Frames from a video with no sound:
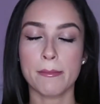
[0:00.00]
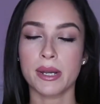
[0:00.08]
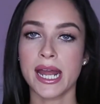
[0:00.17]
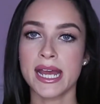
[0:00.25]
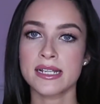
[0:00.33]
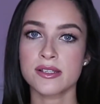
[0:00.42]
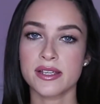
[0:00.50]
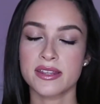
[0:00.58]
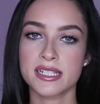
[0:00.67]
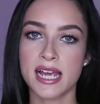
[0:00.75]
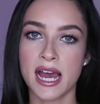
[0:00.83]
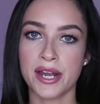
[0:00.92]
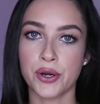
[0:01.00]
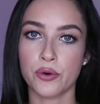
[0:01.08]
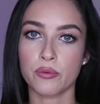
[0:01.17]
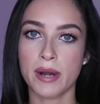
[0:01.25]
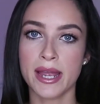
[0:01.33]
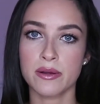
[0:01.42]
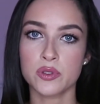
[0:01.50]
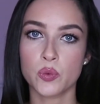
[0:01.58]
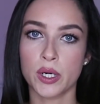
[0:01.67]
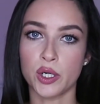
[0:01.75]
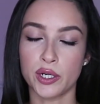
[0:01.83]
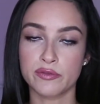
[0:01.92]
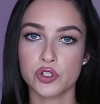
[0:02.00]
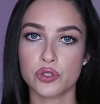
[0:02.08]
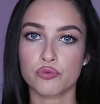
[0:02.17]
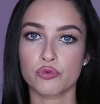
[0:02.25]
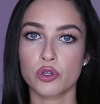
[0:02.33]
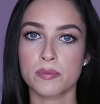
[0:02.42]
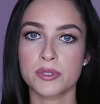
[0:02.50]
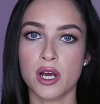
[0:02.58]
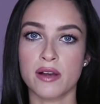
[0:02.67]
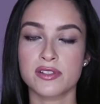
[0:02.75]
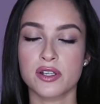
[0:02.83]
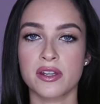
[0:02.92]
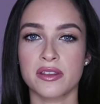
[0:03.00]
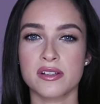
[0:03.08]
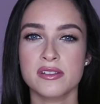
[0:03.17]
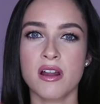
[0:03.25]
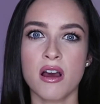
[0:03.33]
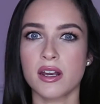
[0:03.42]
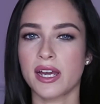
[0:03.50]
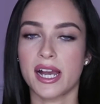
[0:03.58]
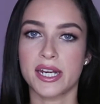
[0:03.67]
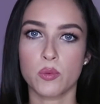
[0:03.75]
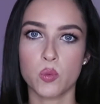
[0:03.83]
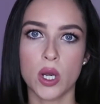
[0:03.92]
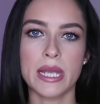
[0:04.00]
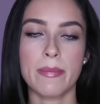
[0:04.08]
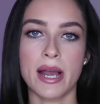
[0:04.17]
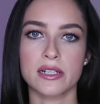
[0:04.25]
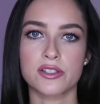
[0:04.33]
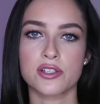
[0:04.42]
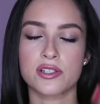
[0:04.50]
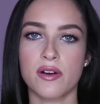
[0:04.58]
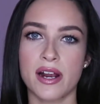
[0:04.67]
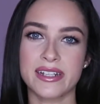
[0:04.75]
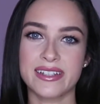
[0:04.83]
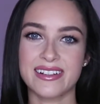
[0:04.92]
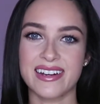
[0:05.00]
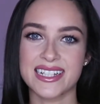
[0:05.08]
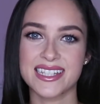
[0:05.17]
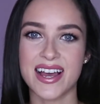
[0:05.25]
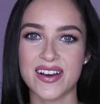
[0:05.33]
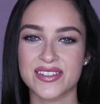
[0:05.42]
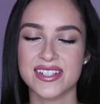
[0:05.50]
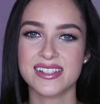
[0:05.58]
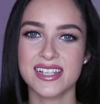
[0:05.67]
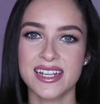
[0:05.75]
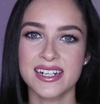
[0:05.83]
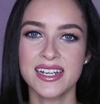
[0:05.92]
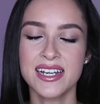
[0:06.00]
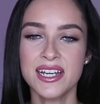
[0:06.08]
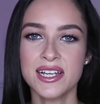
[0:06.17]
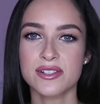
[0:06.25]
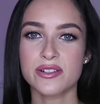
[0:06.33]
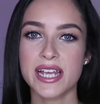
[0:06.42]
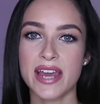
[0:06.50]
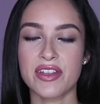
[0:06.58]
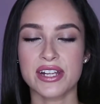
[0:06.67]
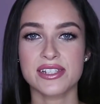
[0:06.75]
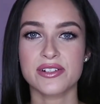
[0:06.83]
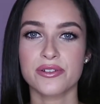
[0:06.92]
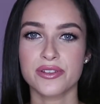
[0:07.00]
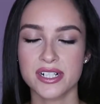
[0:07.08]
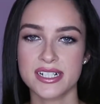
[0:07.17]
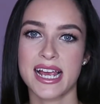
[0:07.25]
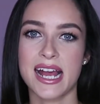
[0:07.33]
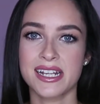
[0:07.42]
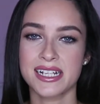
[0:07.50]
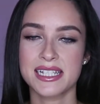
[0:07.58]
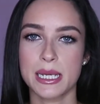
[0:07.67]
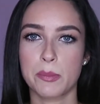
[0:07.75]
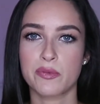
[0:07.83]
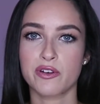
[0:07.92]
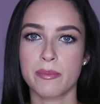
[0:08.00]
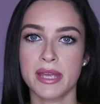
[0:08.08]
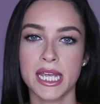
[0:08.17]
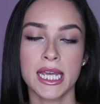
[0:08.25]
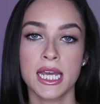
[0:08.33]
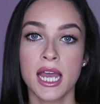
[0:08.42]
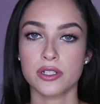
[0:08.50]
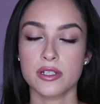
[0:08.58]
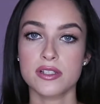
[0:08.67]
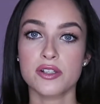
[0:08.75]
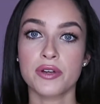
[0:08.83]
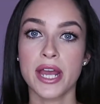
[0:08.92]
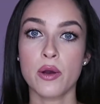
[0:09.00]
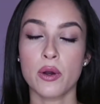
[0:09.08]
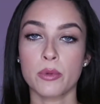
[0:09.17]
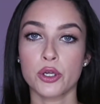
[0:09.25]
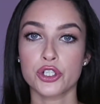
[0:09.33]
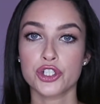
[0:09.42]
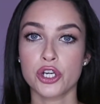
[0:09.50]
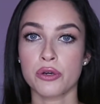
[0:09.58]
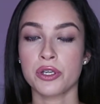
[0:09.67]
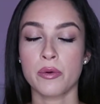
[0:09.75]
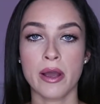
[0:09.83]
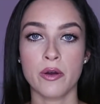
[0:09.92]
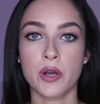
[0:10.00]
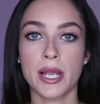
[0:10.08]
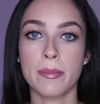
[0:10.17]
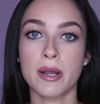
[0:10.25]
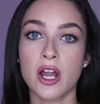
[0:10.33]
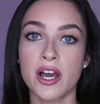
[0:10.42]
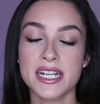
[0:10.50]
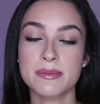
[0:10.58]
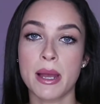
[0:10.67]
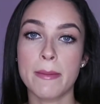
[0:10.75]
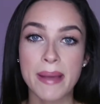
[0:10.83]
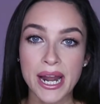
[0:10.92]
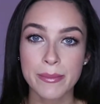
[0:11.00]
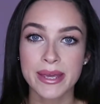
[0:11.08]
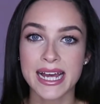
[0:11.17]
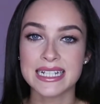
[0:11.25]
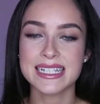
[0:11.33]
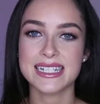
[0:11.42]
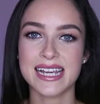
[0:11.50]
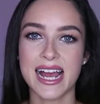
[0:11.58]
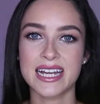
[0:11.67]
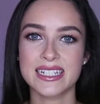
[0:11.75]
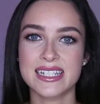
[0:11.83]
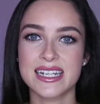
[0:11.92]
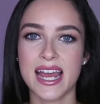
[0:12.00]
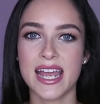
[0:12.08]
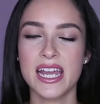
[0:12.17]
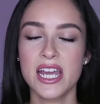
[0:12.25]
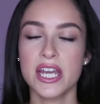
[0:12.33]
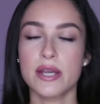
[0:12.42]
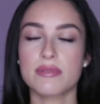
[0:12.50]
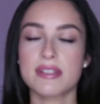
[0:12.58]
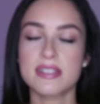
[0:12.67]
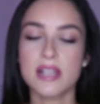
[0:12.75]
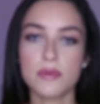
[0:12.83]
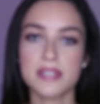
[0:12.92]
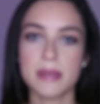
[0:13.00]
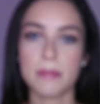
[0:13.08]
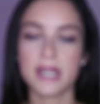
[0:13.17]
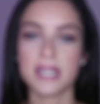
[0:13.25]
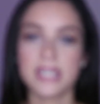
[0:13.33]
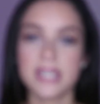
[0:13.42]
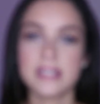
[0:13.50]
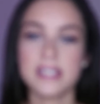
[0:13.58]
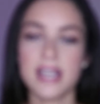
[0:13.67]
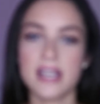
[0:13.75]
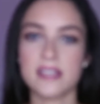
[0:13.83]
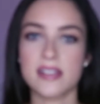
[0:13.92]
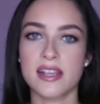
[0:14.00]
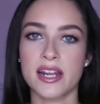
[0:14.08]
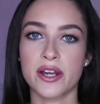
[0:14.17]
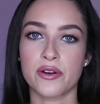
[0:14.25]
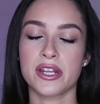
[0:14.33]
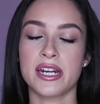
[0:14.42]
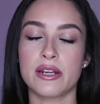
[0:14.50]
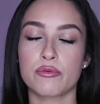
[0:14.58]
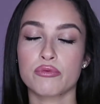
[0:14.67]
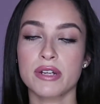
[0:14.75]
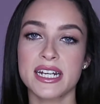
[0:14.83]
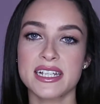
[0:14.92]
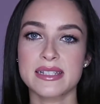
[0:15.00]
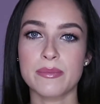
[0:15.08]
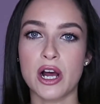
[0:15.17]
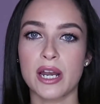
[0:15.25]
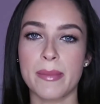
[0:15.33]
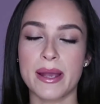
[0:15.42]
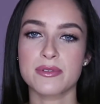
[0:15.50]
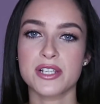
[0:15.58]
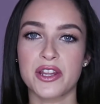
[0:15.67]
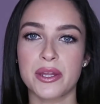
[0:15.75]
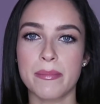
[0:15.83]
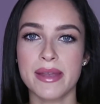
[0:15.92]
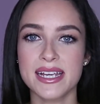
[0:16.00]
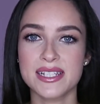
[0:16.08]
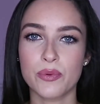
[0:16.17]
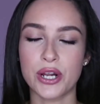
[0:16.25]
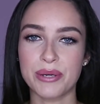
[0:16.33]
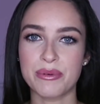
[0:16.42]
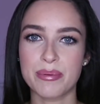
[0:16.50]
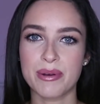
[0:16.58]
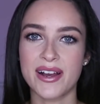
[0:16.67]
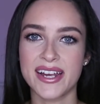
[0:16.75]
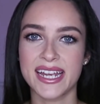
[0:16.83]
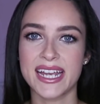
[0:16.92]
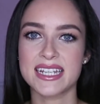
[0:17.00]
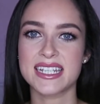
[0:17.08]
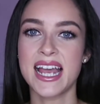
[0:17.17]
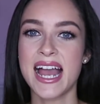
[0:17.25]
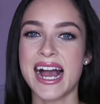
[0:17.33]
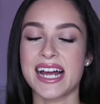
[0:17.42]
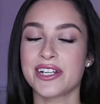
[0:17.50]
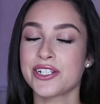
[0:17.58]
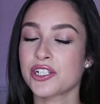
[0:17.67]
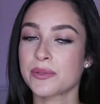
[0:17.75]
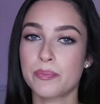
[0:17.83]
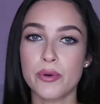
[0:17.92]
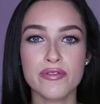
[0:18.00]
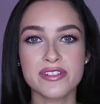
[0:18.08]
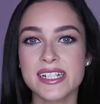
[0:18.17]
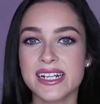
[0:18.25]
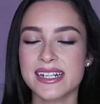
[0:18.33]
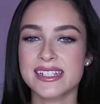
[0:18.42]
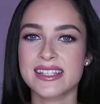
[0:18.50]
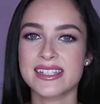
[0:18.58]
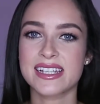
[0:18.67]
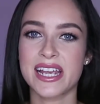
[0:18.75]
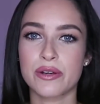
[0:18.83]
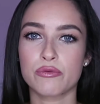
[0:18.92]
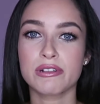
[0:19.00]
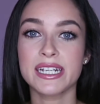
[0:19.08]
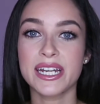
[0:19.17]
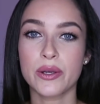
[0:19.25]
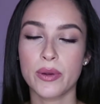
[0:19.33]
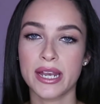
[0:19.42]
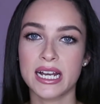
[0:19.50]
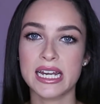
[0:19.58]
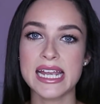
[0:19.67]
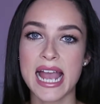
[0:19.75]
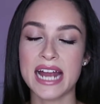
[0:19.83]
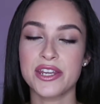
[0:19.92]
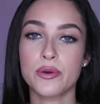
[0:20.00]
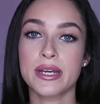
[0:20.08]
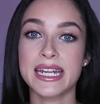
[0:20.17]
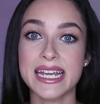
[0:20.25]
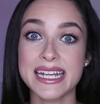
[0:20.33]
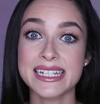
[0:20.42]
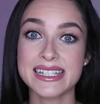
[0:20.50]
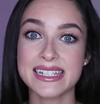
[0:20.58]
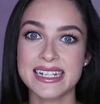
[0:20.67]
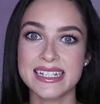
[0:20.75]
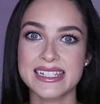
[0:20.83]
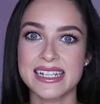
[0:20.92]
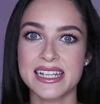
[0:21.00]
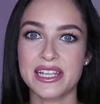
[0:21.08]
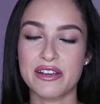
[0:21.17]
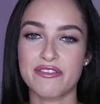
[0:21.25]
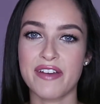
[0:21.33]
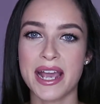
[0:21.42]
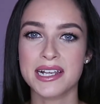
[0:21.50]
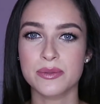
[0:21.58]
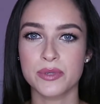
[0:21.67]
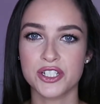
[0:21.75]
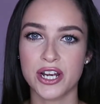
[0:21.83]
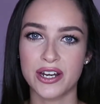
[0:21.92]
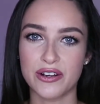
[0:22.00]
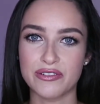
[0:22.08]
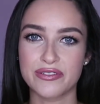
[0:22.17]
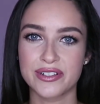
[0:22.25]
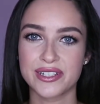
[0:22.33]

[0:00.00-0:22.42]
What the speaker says: blend the tan around where I've just rubbed off, so that there's not like any white patches or anything like that on the skin. So yeah, that's another tanning tip from me. So now I'm going to show you how I applied my Bellamianta tan today. It was so simple and easy. As I said, I only need a really small amount on the mitt while I'm applying it, and I just buffed it into the skin really quickly, and you can instantly see the effects, which I love.